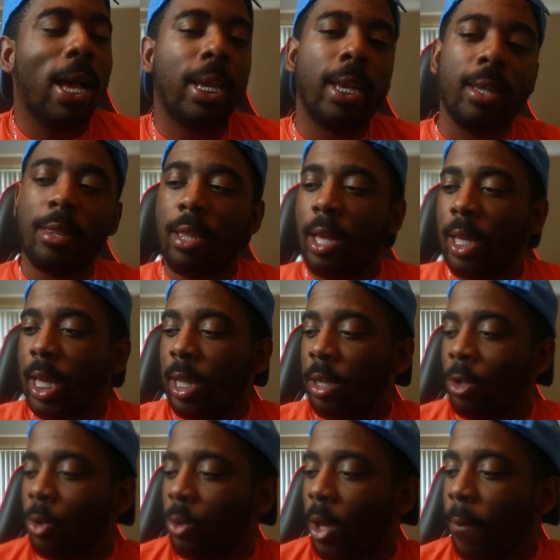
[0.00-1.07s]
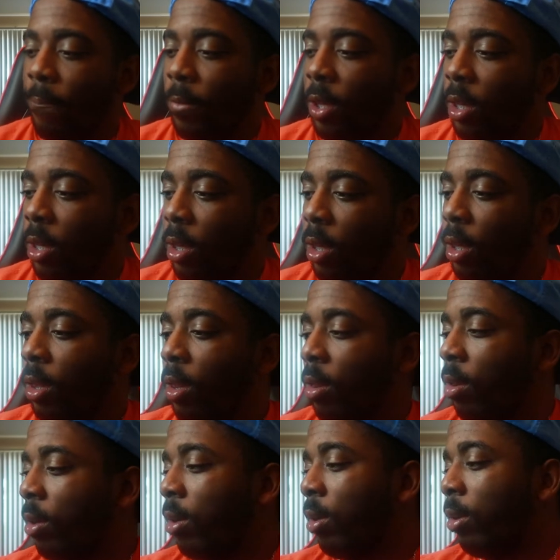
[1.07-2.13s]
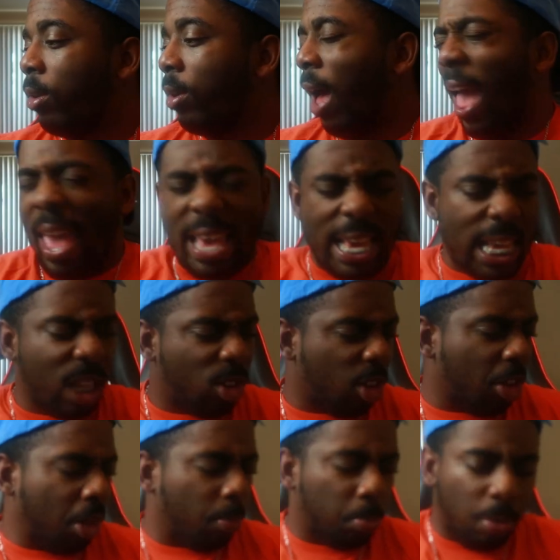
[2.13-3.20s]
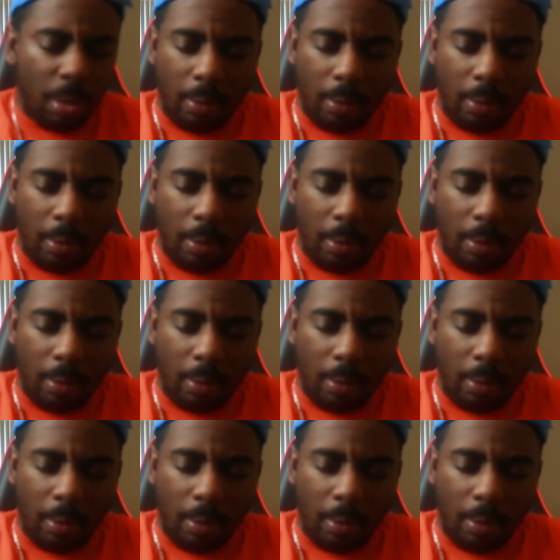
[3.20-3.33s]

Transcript: I guess I do. I mean, the A's in a